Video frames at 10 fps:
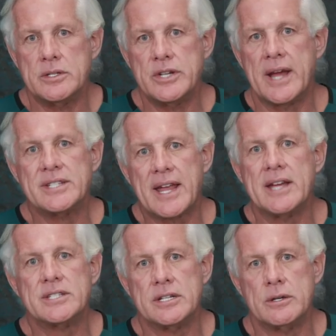
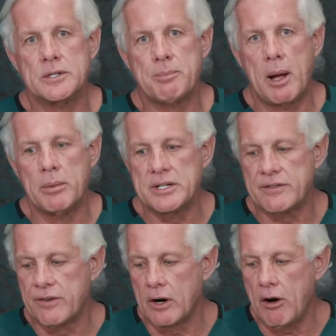GHK-Cu is
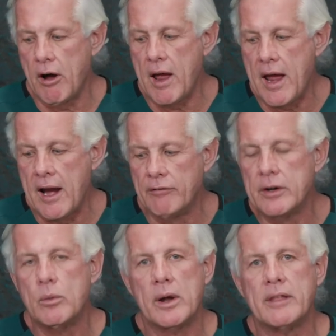published for
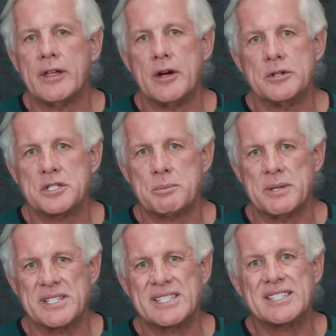every one of those
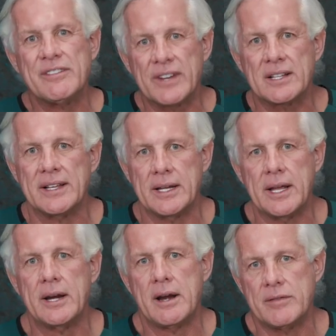specifically
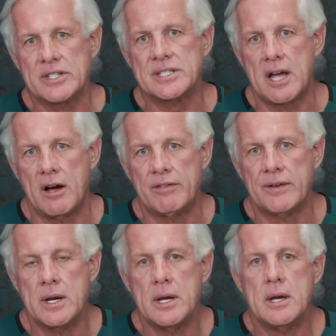in and of
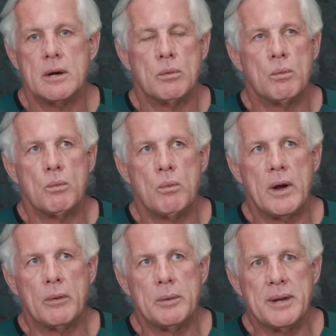itself.
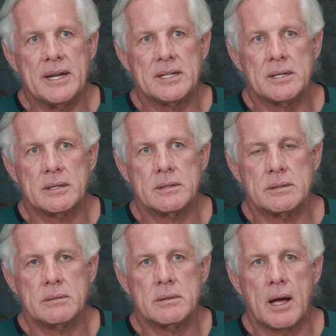It would be
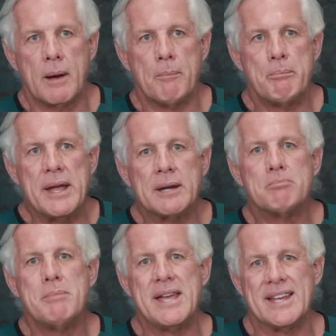a big
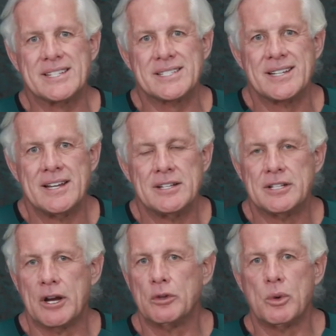miss
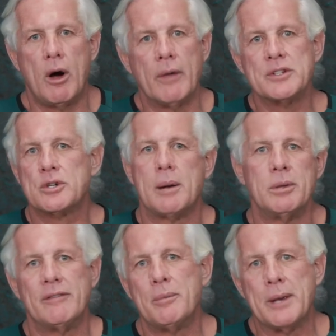to go through all the
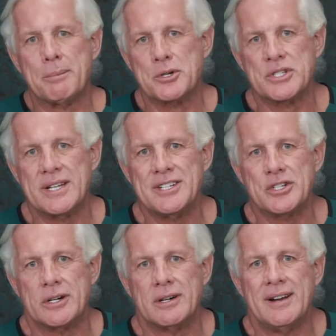trouble of a big
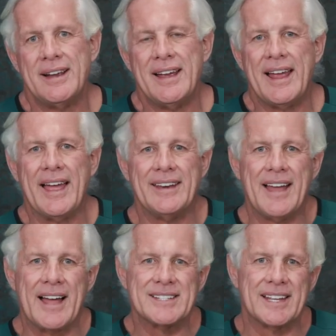procedure and
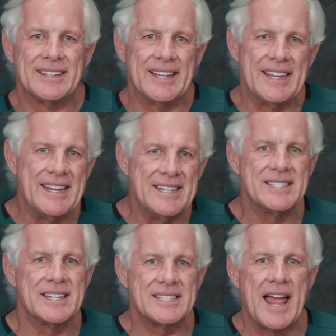not take the
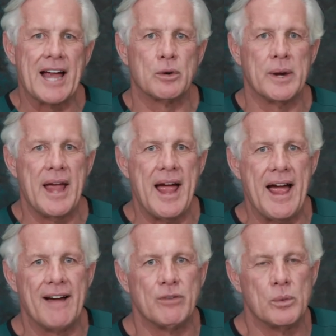easiest hack we
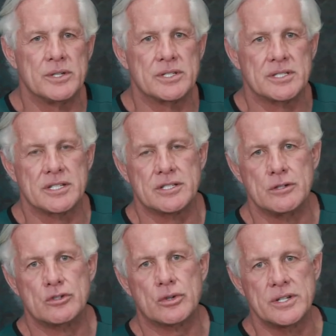have, which is just
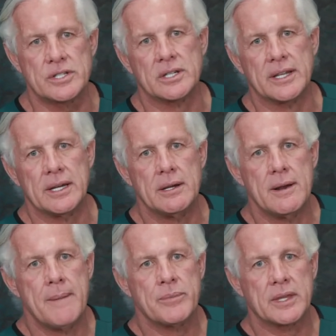nutritionally
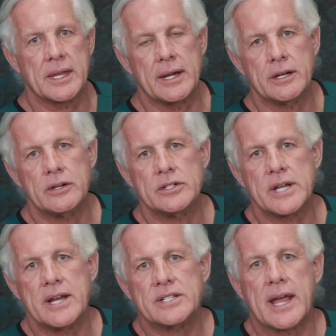getting your
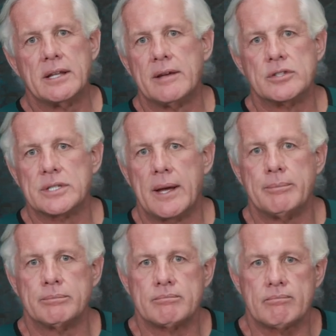GHK levels up.
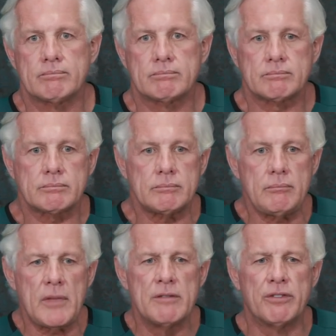
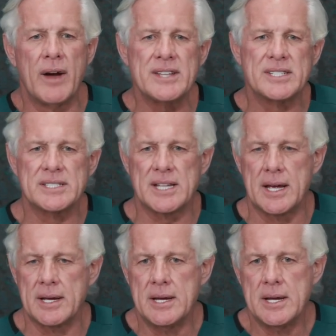For us, it's
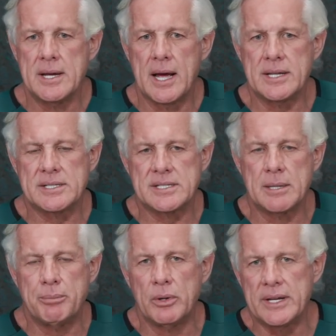a
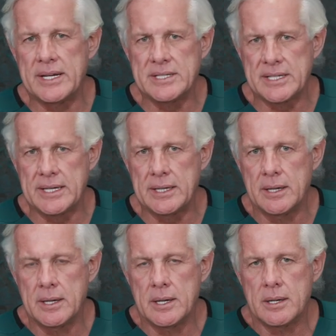simple, easy
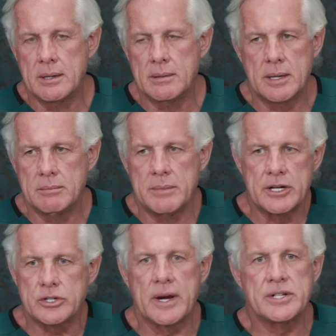
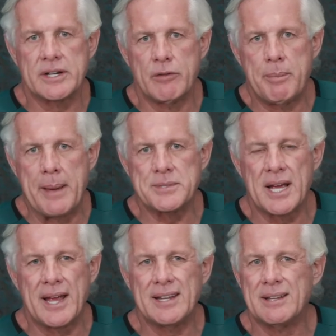administration of a
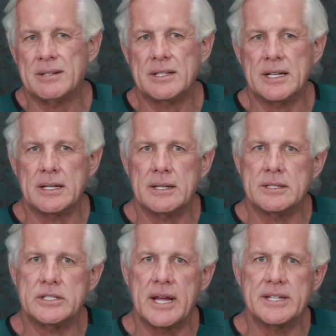peptide. The
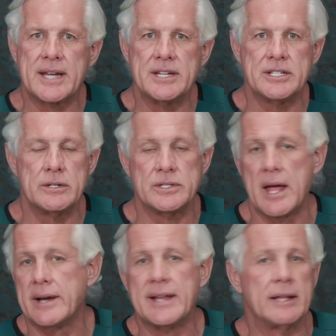GHK-Cu is
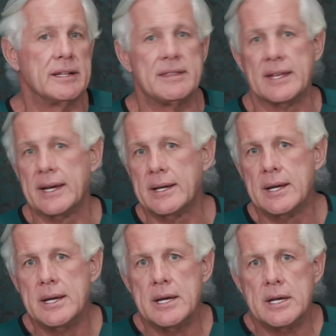not a daily thing.
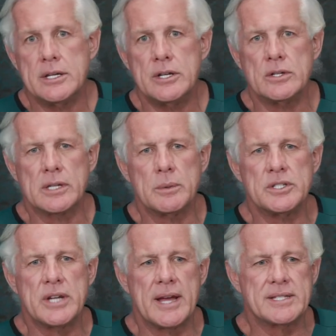Usually with
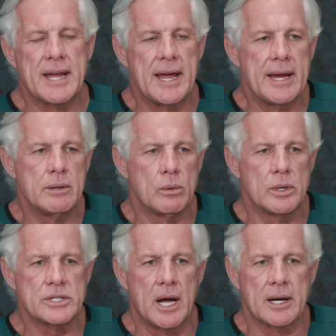GHK,
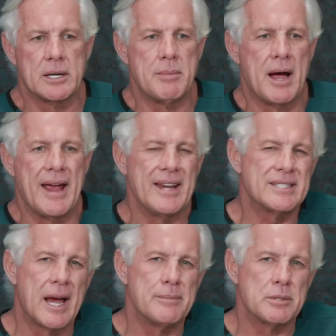we're talking about 8
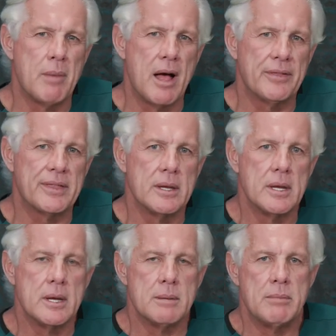times a month,
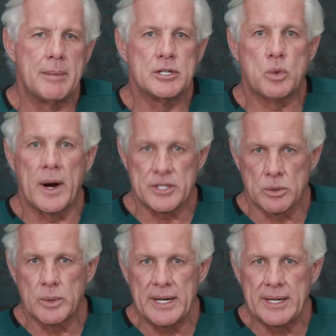maybe twice
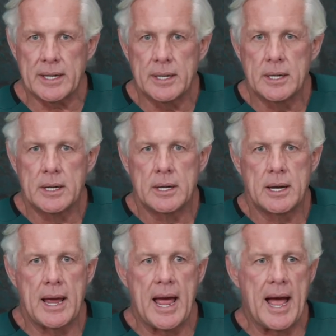a week
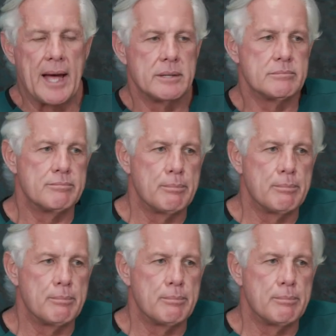at